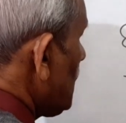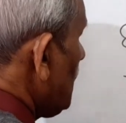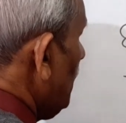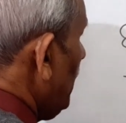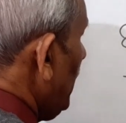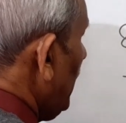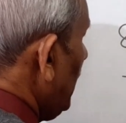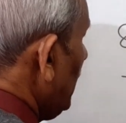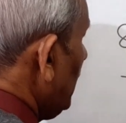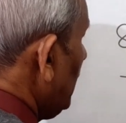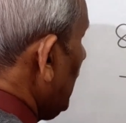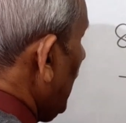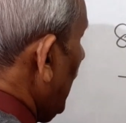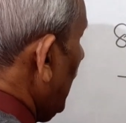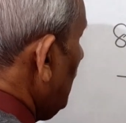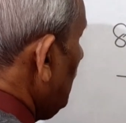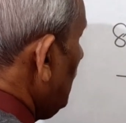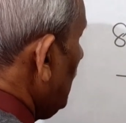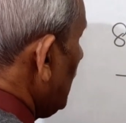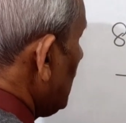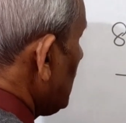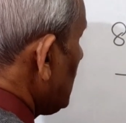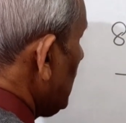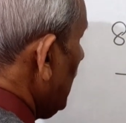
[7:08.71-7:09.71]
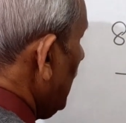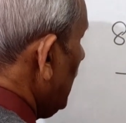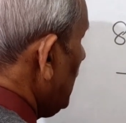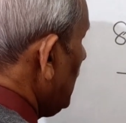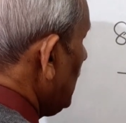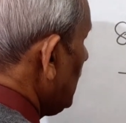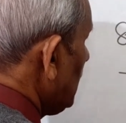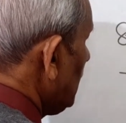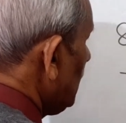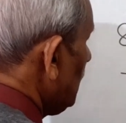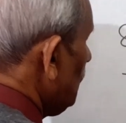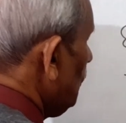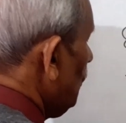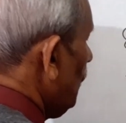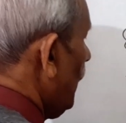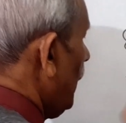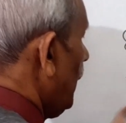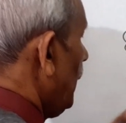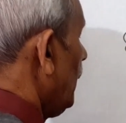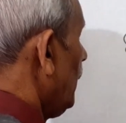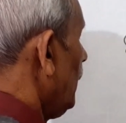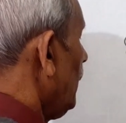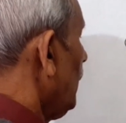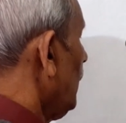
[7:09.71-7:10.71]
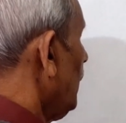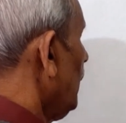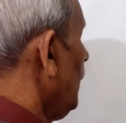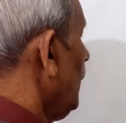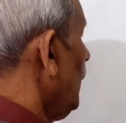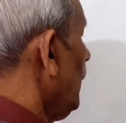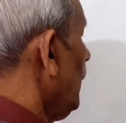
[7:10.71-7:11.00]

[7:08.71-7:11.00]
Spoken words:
remaining? 9 minus 8 is 1